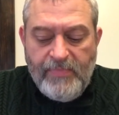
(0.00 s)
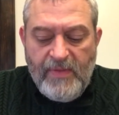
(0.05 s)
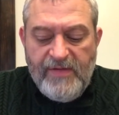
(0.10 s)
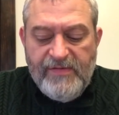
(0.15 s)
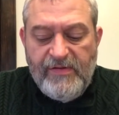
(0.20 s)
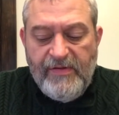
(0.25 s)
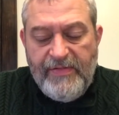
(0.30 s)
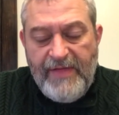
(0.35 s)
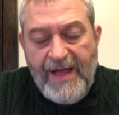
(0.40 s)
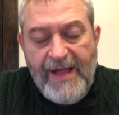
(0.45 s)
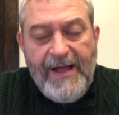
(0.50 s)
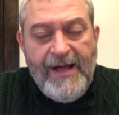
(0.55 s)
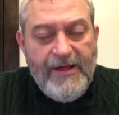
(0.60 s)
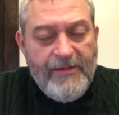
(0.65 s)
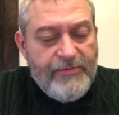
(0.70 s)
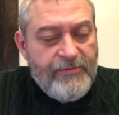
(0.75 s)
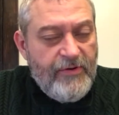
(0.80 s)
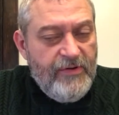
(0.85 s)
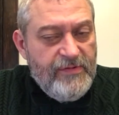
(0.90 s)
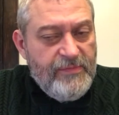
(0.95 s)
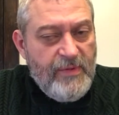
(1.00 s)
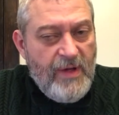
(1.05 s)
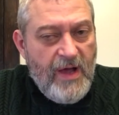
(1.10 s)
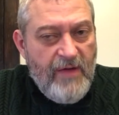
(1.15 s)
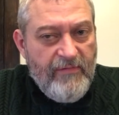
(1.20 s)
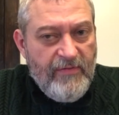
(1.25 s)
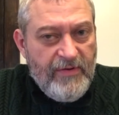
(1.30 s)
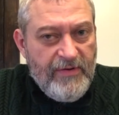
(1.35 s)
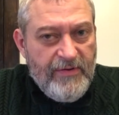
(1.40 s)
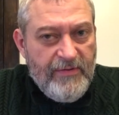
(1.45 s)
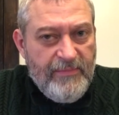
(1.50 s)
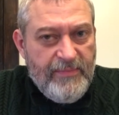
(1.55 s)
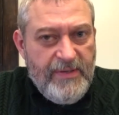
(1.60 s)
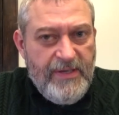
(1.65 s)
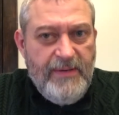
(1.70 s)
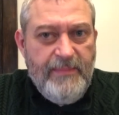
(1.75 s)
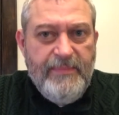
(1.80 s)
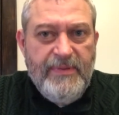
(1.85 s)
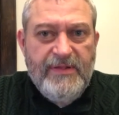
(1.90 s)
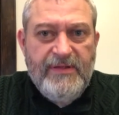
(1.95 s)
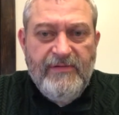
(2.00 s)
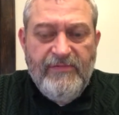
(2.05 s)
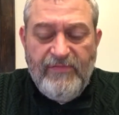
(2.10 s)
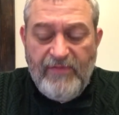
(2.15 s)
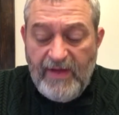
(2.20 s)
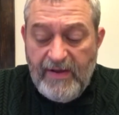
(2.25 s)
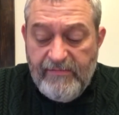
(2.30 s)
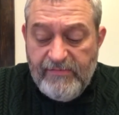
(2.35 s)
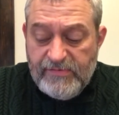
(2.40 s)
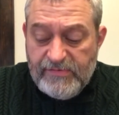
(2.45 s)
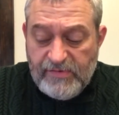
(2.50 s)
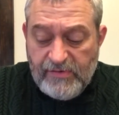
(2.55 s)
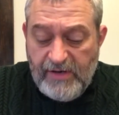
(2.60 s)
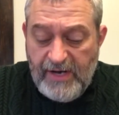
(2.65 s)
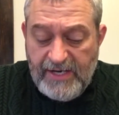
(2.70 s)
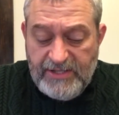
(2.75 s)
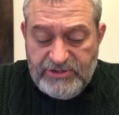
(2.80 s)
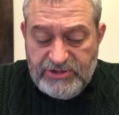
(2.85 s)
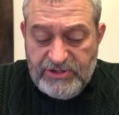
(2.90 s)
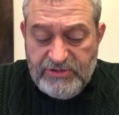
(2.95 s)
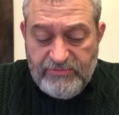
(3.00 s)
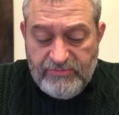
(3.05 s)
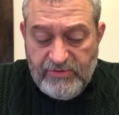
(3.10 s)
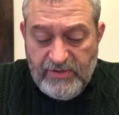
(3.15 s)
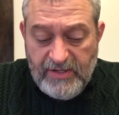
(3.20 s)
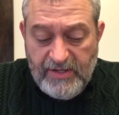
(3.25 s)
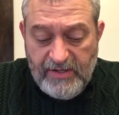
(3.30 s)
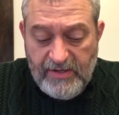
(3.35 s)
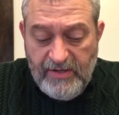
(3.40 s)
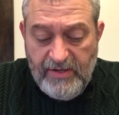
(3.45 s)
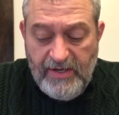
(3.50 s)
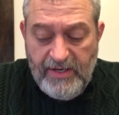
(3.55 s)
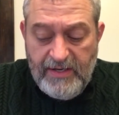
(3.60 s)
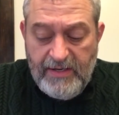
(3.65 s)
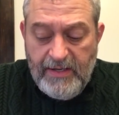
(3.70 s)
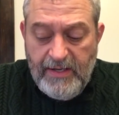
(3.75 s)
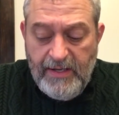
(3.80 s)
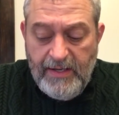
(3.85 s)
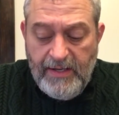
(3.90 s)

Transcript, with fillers: So that kind of throws me off a little bit, but the flavors are actually really good.